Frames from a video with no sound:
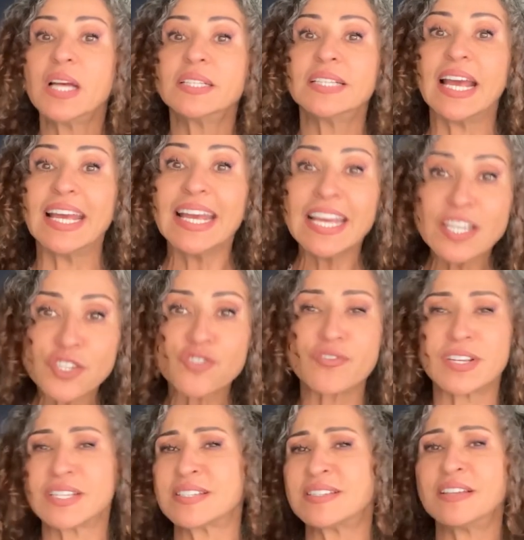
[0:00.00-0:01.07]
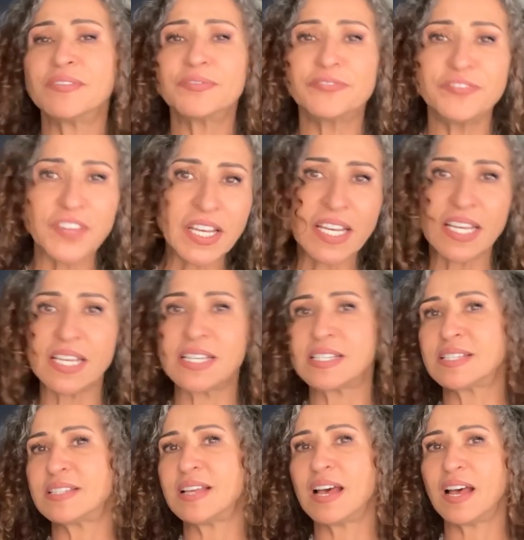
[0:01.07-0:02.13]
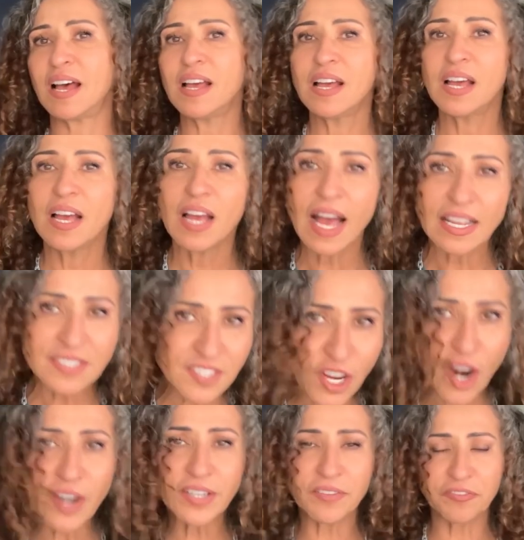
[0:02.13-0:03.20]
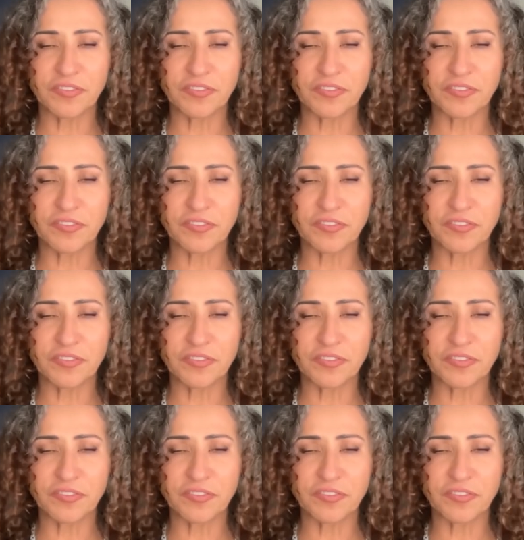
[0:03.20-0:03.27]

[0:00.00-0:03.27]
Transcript: The interest, the fees, the attorney